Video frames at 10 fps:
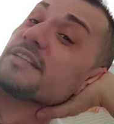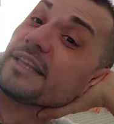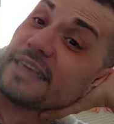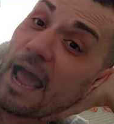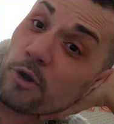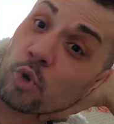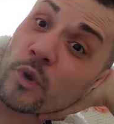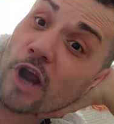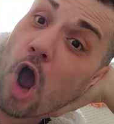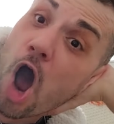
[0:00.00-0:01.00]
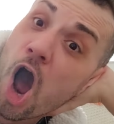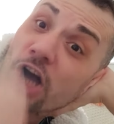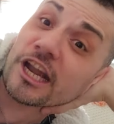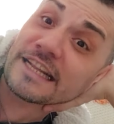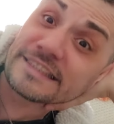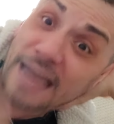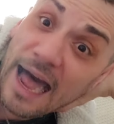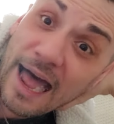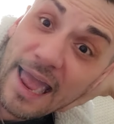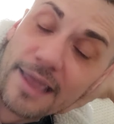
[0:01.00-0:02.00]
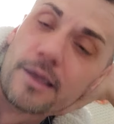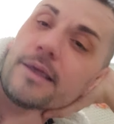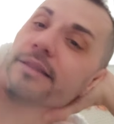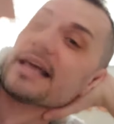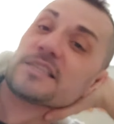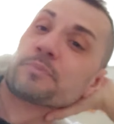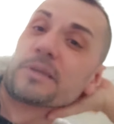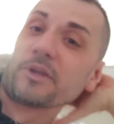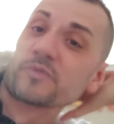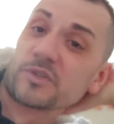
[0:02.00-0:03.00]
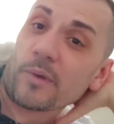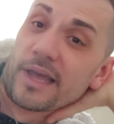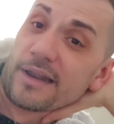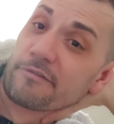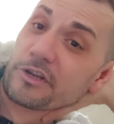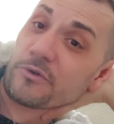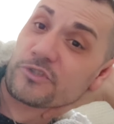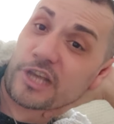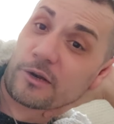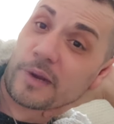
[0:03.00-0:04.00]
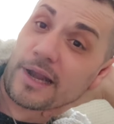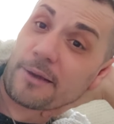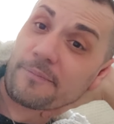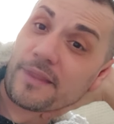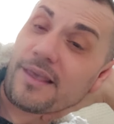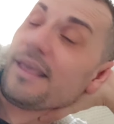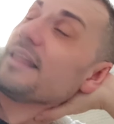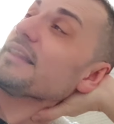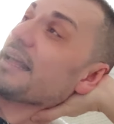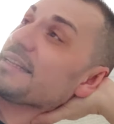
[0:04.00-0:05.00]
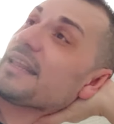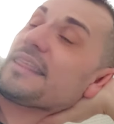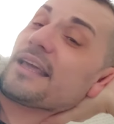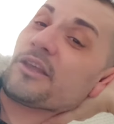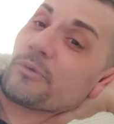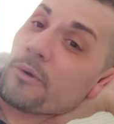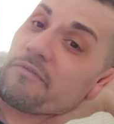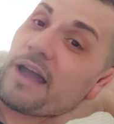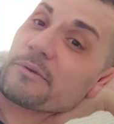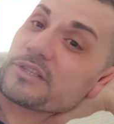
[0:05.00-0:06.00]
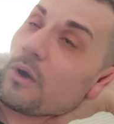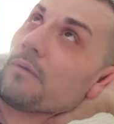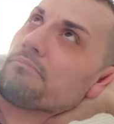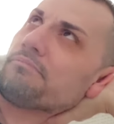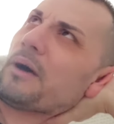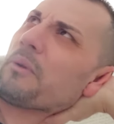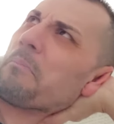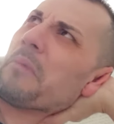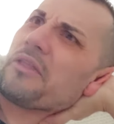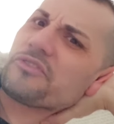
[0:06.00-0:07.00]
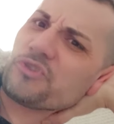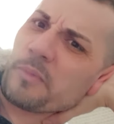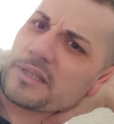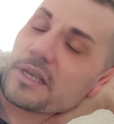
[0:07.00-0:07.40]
to the counter. We're all gonna die. That's pretty much what's going on in every news channel right now. I did a thing on the coronavirus about a month, 2 months